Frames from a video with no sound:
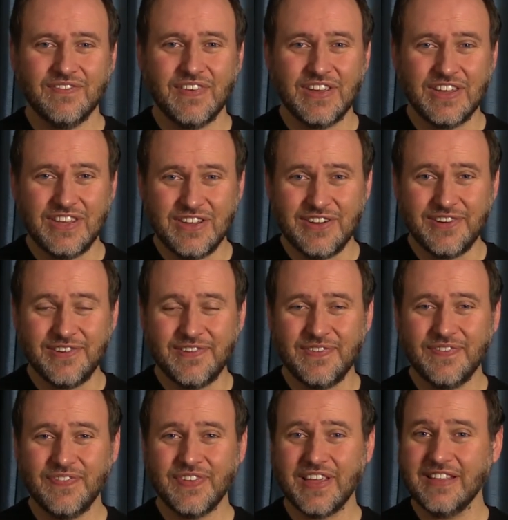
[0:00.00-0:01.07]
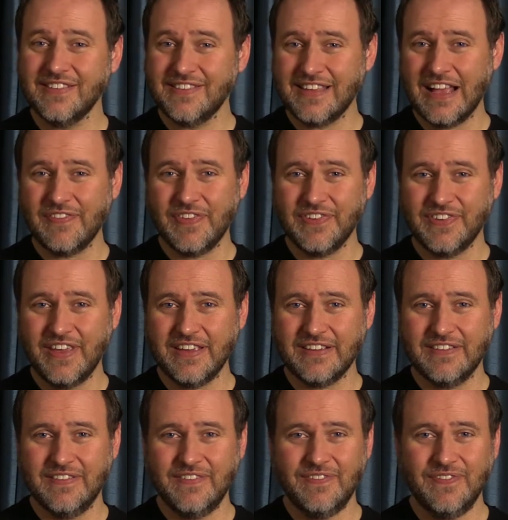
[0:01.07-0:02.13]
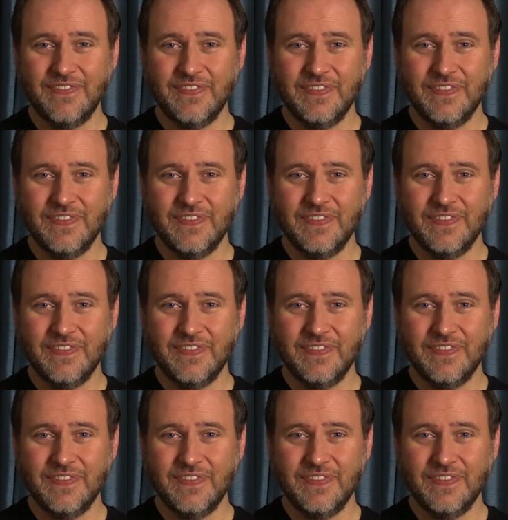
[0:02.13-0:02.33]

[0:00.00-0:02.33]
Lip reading: But you can stop the cycle.